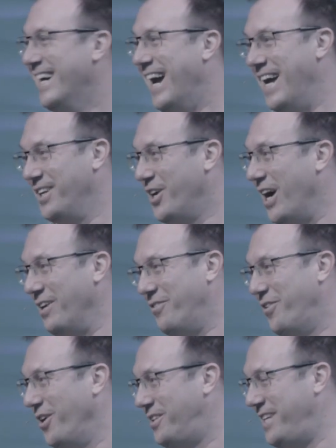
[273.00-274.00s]
and going
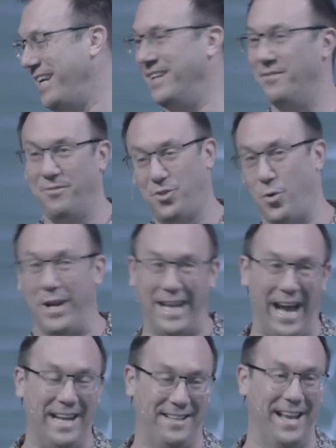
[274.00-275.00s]
13,
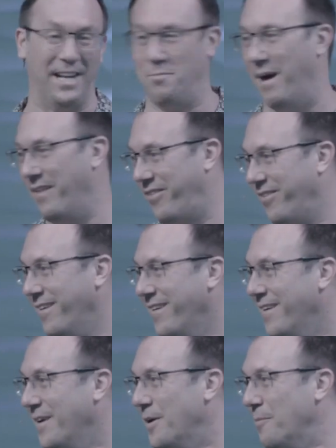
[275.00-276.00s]
28 next month,
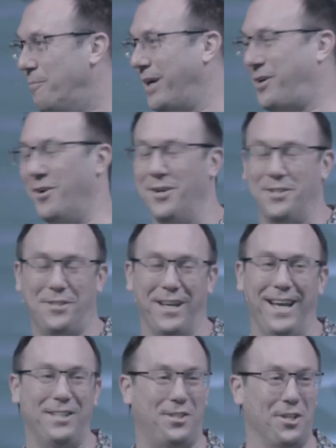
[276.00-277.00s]
because
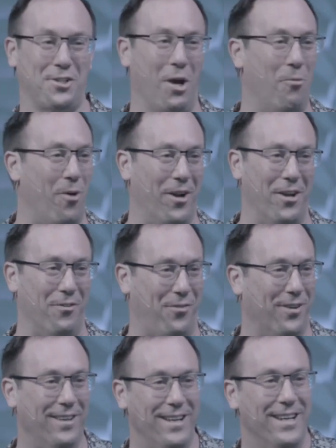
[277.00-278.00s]
it's just so
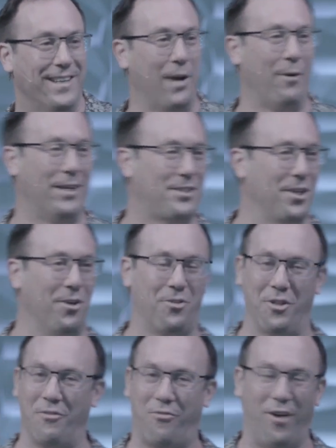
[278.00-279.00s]
wonderful. They went to youth
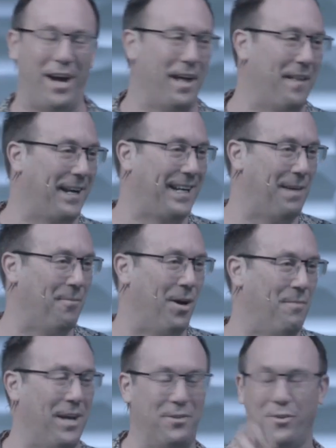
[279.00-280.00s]
on Friday, they come home,
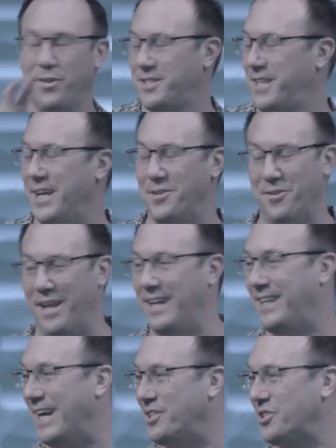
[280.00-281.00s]
they do this, they do that,
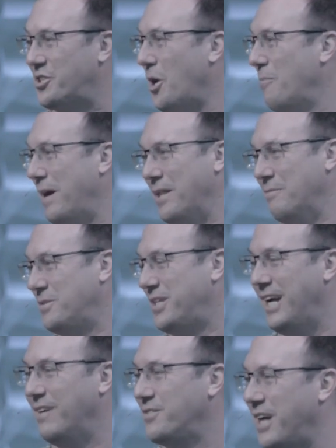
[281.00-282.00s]
they just go by
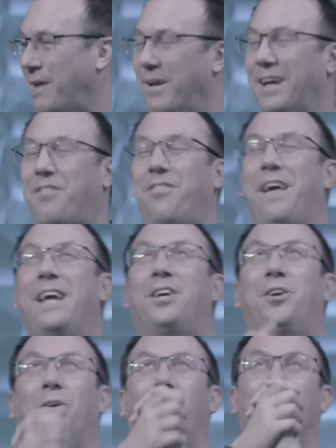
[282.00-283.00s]
themselves. I'm like, thank
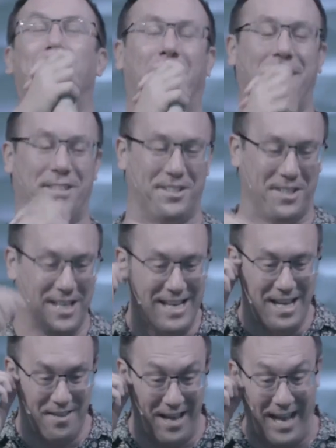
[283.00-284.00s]
you, Lord Jesus.
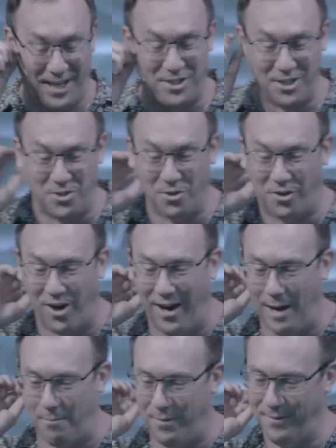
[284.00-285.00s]
They actually do grow
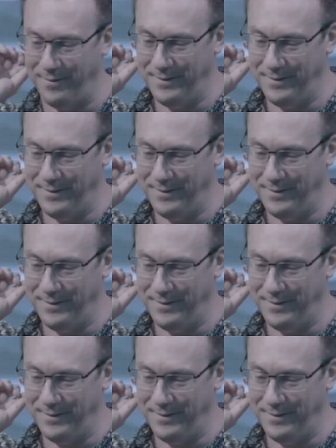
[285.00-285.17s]
up.